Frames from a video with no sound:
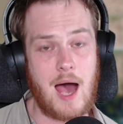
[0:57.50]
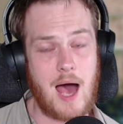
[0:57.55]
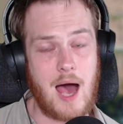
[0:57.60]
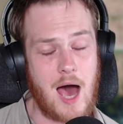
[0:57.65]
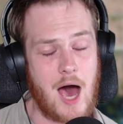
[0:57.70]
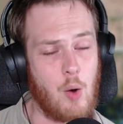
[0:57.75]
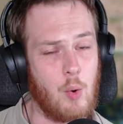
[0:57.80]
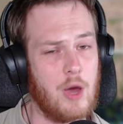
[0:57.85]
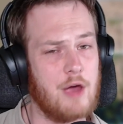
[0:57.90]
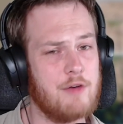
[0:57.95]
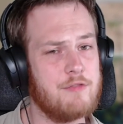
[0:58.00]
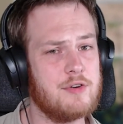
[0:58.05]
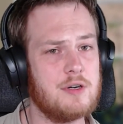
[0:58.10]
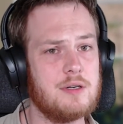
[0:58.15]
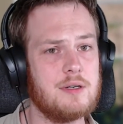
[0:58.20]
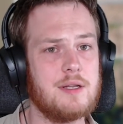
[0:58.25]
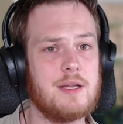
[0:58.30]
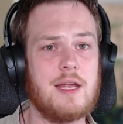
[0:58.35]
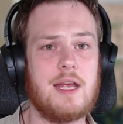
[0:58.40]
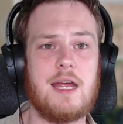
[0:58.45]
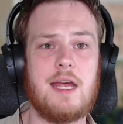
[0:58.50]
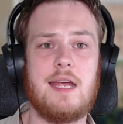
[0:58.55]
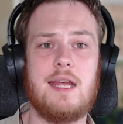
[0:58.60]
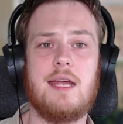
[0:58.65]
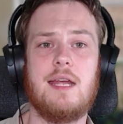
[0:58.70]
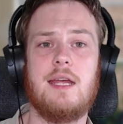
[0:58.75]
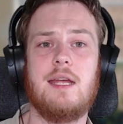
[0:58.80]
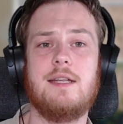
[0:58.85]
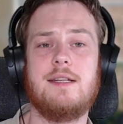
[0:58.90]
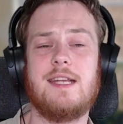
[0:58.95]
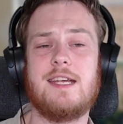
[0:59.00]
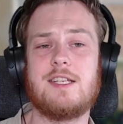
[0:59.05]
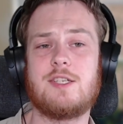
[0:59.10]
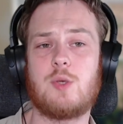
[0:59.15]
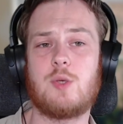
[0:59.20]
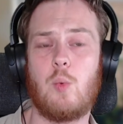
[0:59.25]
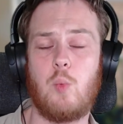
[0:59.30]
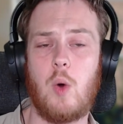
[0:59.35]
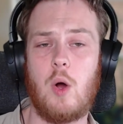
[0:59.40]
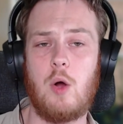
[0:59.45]
However, this
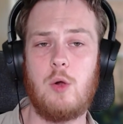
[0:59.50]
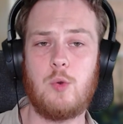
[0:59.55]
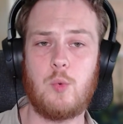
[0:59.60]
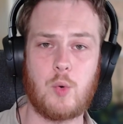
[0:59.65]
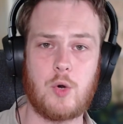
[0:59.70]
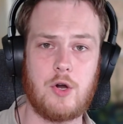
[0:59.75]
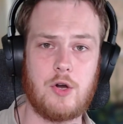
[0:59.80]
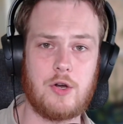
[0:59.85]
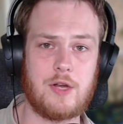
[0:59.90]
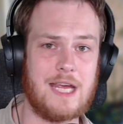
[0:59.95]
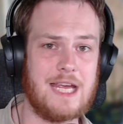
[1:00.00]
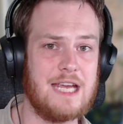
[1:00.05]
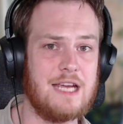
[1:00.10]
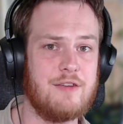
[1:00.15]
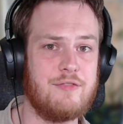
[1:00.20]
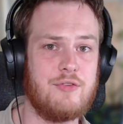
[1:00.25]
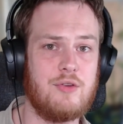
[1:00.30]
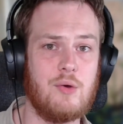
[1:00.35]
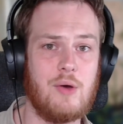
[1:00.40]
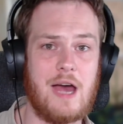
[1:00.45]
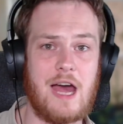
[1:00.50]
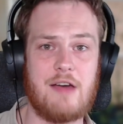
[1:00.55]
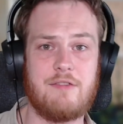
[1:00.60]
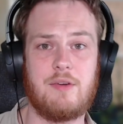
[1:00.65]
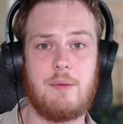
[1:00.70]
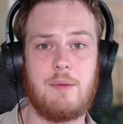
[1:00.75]
won't work if you have